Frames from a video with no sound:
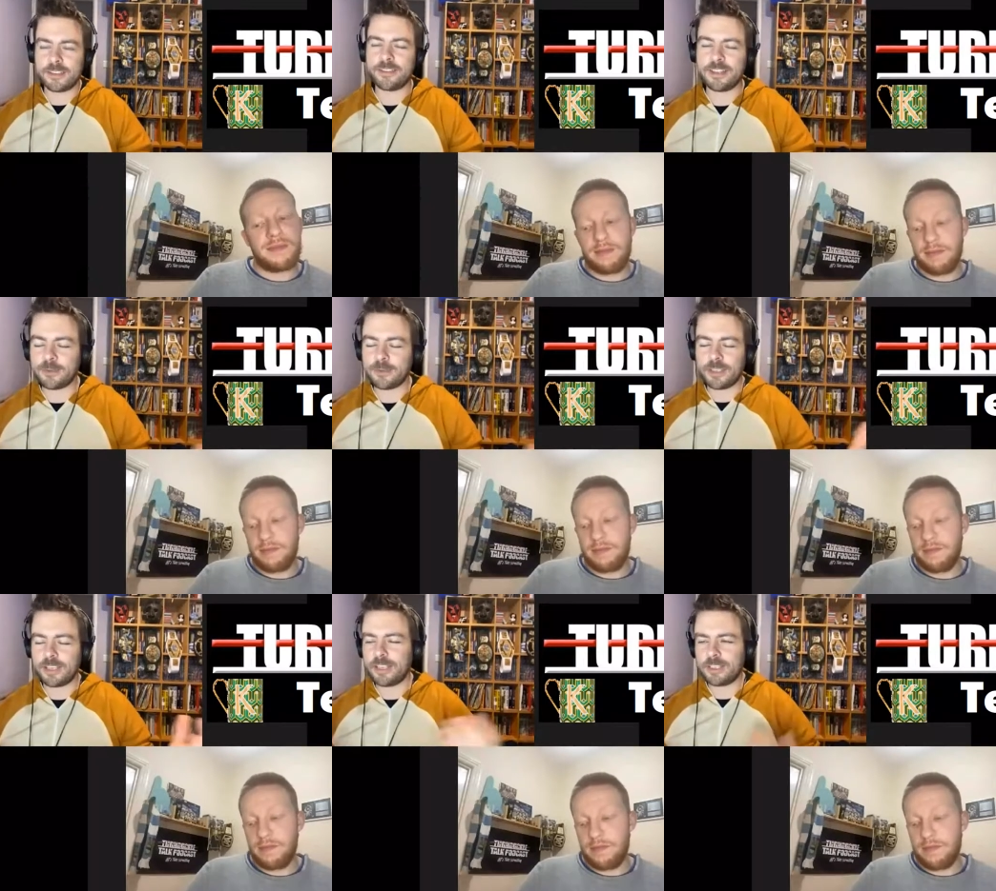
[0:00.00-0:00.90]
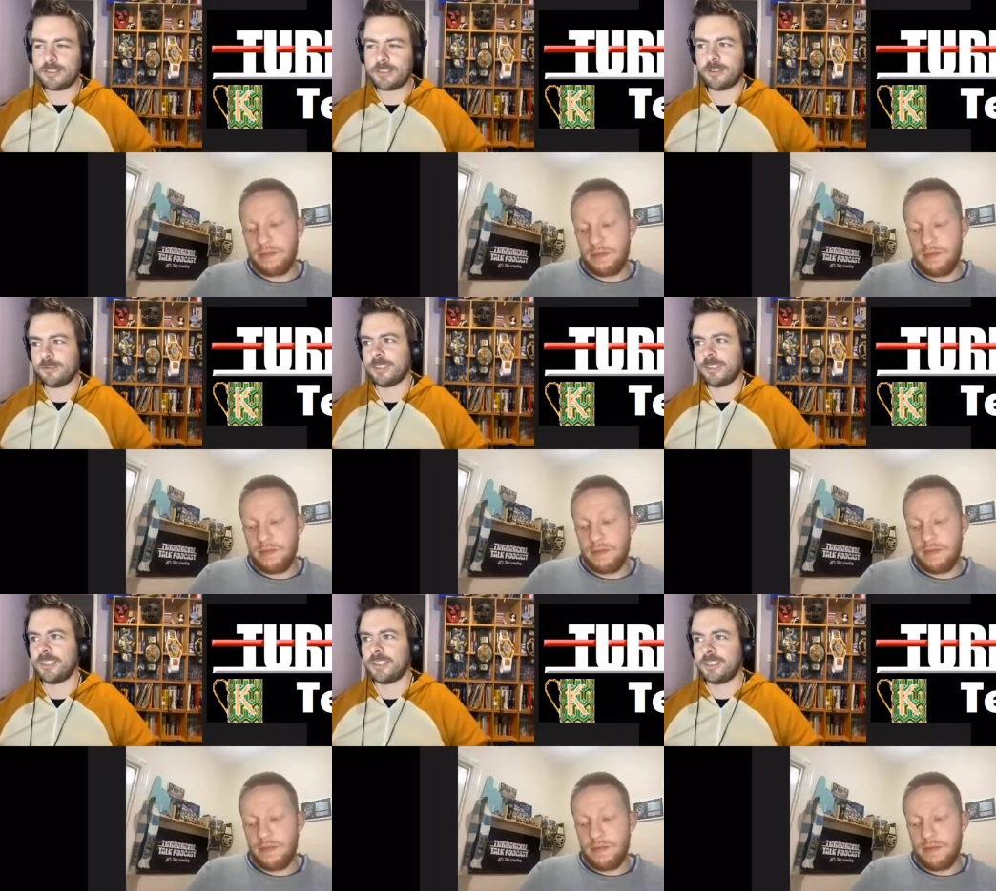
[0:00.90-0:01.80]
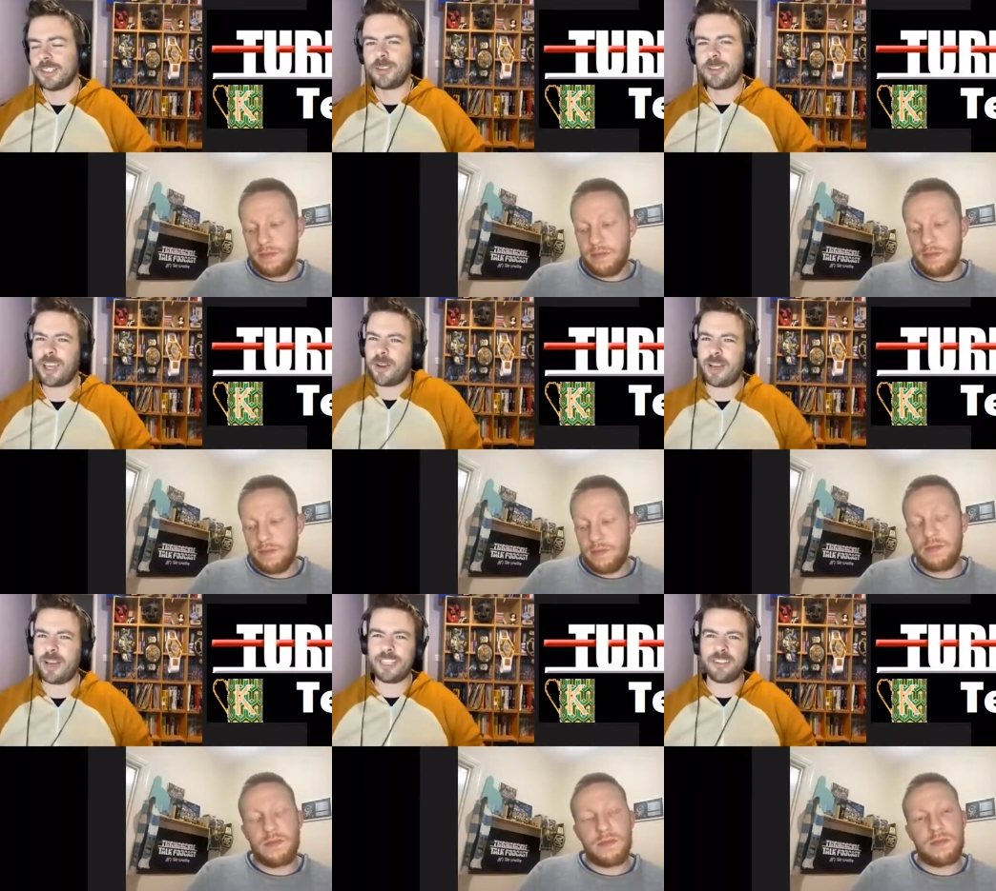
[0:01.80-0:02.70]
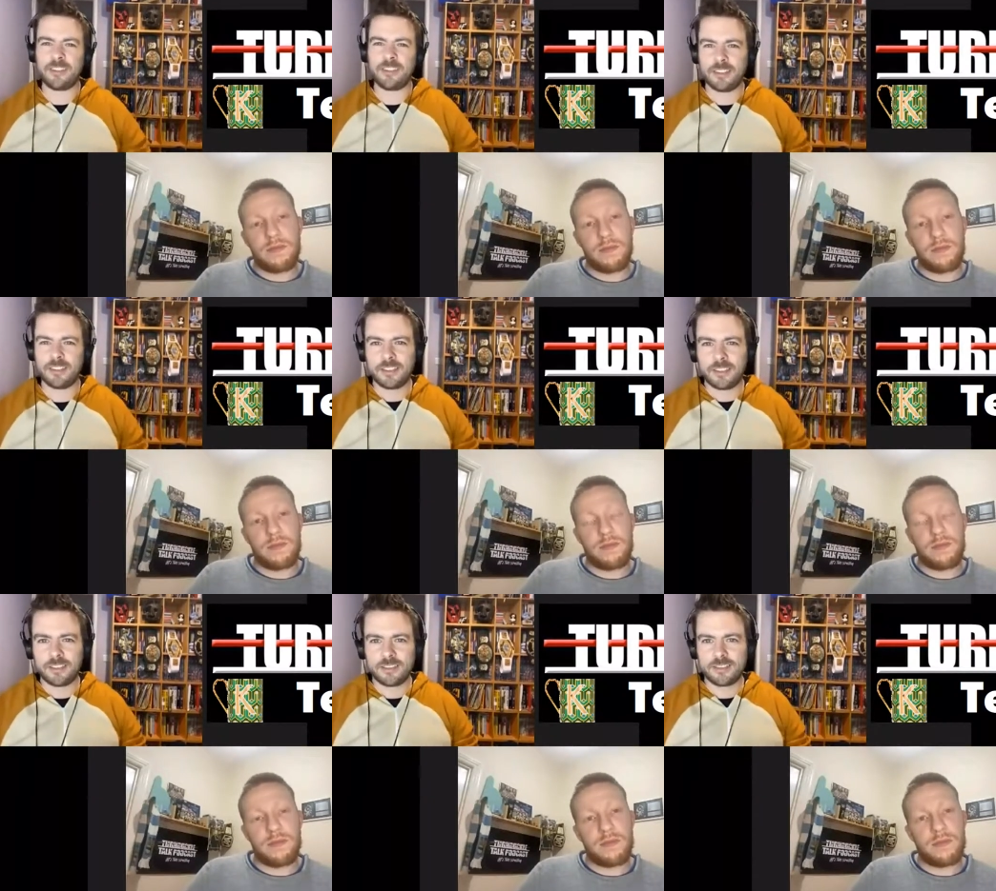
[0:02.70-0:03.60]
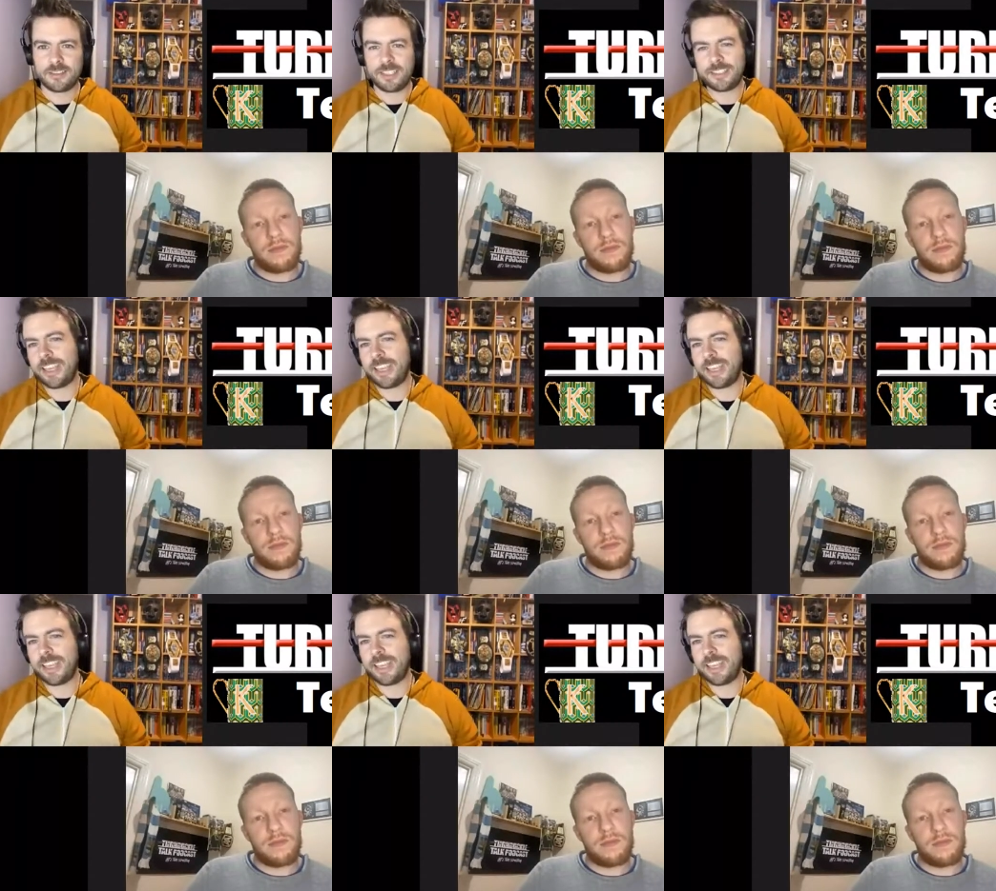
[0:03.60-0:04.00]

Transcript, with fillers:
Speaker 1: I think that's what I like. So I don't get. I hmm. mean, he's a